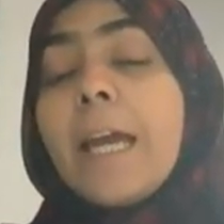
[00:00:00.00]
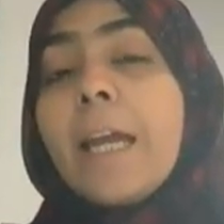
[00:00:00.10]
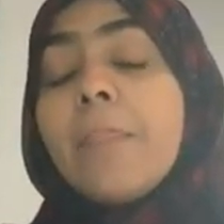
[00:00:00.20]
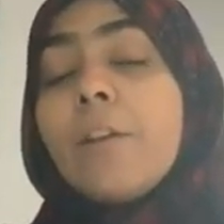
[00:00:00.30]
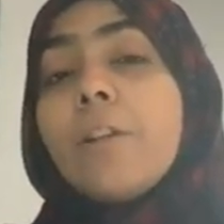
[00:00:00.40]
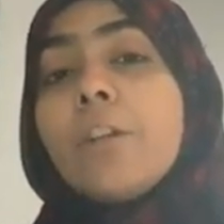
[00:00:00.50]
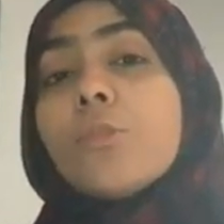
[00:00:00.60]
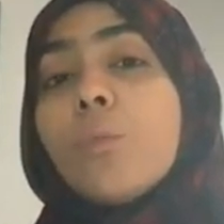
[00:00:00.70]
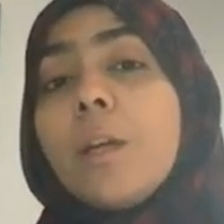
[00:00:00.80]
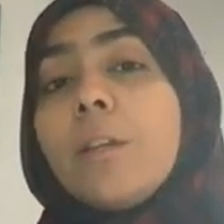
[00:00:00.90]
And there
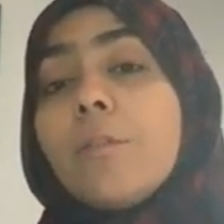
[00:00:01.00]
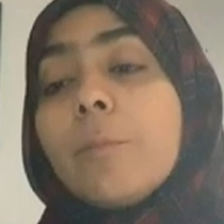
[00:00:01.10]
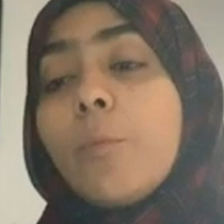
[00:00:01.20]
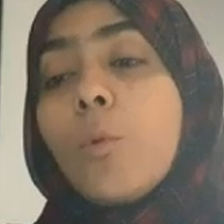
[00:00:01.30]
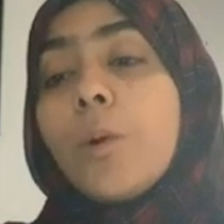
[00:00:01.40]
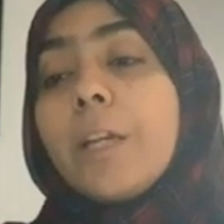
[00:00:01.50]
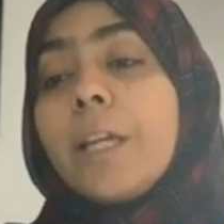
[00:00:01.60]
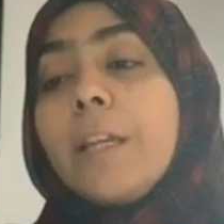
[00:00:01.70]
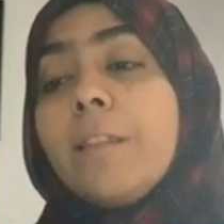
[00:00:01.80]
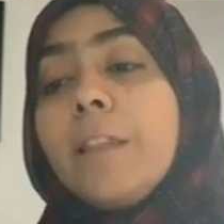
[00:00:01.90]
is one report
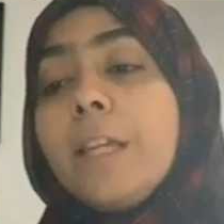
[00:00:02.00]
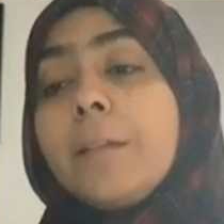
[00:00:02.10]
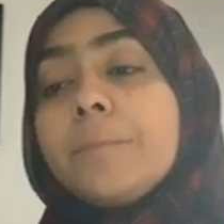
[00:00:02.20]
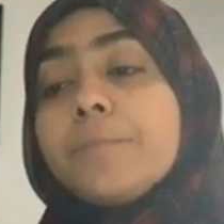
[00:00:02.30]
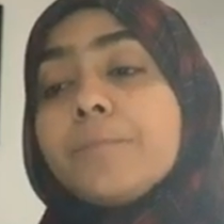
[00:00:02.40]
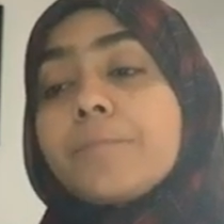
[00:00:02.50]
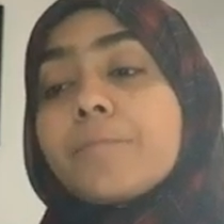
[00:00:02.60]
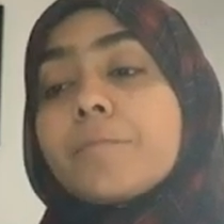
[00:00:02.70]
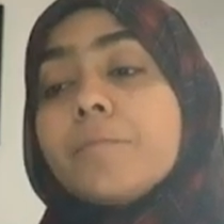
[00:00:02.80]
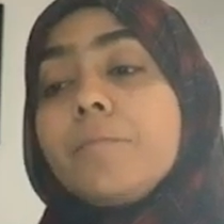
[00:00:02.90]
in the
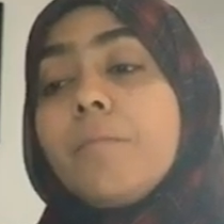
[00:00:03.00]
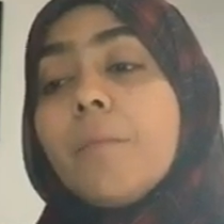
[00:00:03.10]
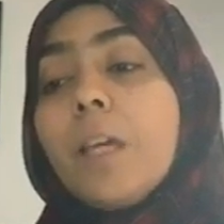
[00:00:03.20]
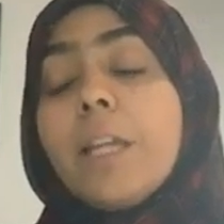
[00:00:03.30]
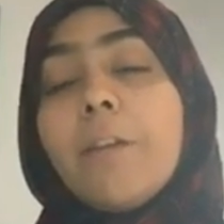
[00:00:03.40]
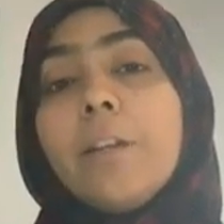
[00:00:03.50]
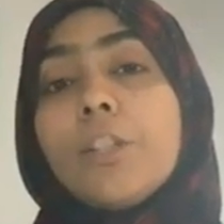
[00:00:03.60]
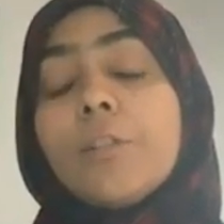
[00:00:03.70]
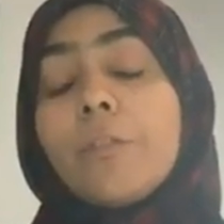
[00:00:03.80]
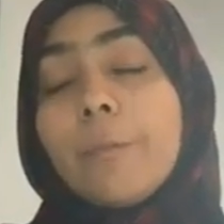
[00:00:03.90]

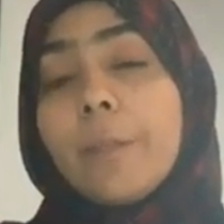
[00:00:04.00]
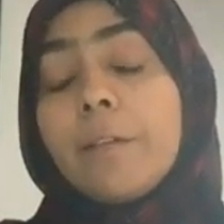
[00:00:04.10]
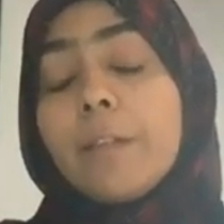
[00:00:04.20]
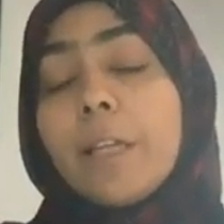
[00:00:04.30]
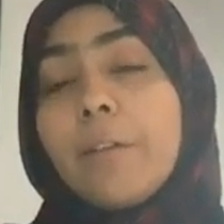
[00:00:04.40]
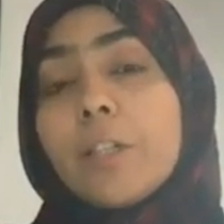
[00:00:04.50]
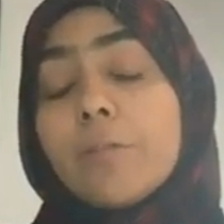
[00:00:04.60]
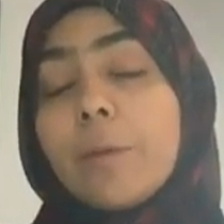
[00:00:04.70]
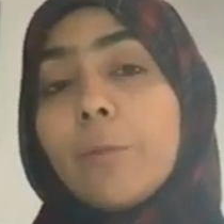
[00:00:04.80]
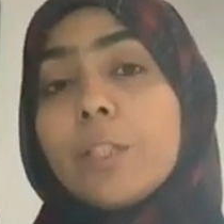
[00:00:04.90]
narration, from the
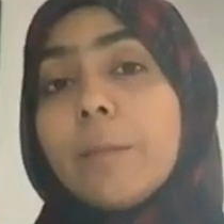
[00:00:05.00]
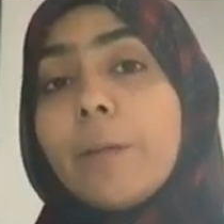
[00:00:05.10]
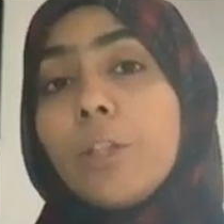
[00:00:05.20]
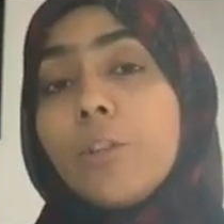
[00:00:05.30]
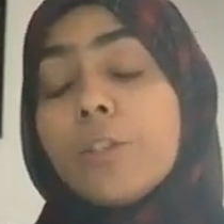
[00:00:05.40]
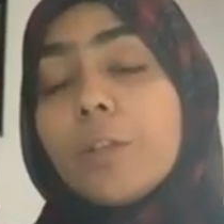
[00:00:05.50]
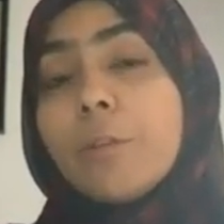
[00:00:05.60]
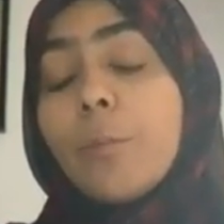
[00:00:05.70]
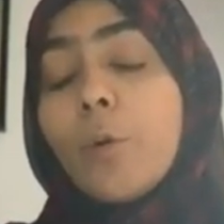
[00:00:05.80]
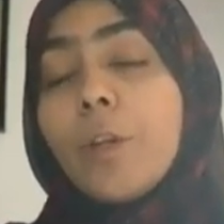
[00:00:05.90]
narration of Imam Muslim, others
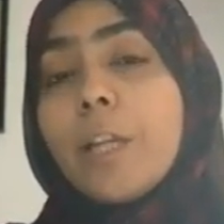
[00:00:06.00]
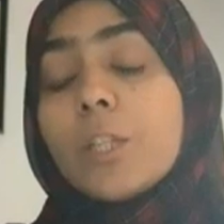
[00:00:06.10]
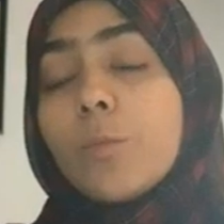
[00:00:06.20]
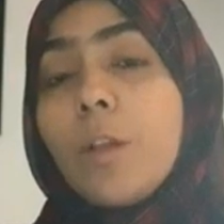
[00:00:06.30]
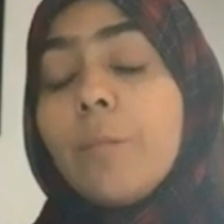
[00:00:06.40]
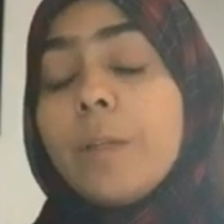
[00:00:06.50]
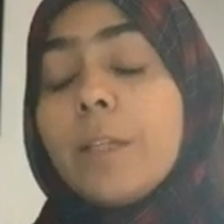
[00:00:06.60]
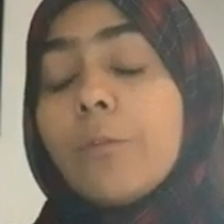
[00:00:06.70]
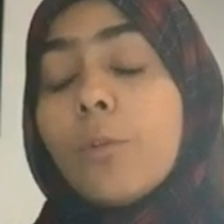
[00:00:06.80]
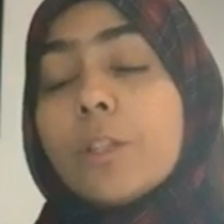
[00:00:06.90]
report it as well, but
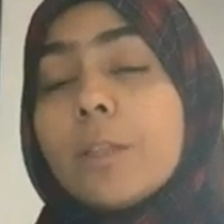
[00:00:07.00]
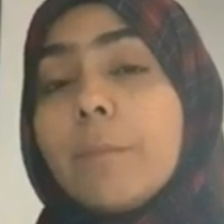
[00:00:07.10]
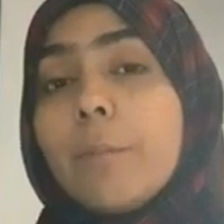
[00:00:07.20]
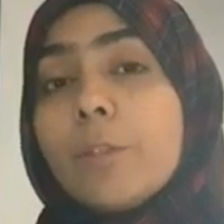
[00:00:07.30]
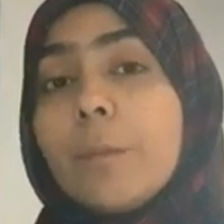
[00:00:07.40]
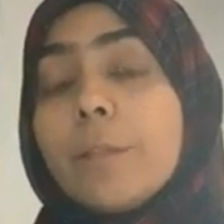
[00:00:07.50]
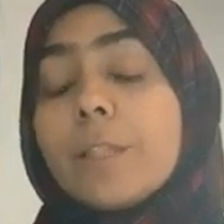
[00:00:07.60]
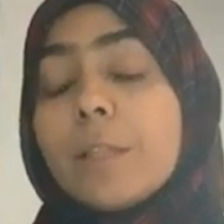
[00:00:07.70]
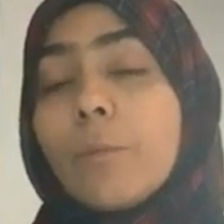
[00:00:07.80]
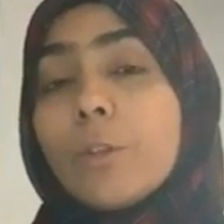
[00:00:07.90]
of course Imam Muslim
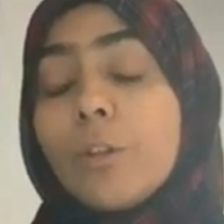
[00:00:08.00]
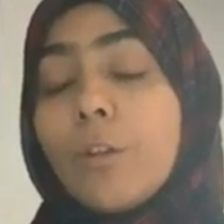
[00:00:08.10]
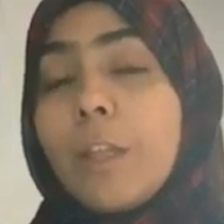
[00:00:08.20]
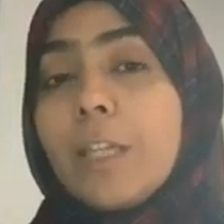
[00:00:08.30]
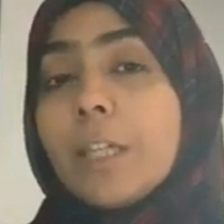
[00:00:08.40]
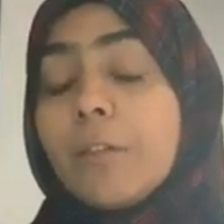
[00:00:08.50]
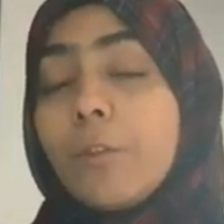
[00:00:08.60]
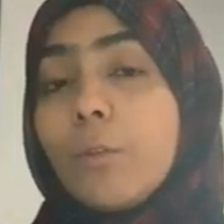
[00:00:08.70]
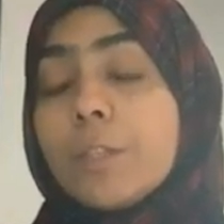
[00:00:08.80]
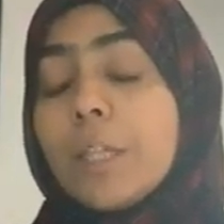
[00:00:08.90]
is the most authentic
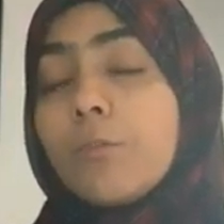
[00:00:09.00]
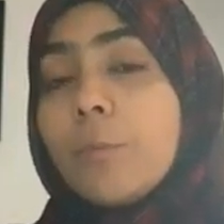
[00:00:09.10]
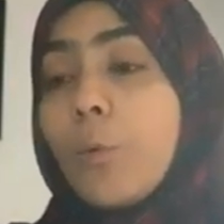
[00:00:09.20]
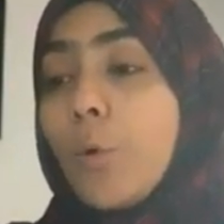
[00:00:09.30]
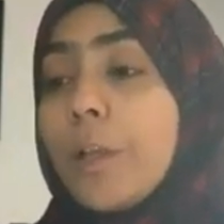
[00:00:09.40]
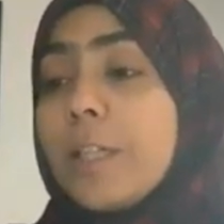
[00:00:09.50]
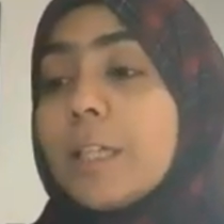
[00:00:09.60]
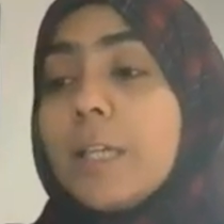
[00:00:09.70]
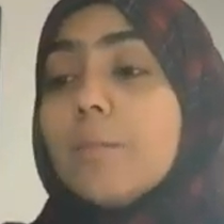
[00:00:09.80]
of those that report it.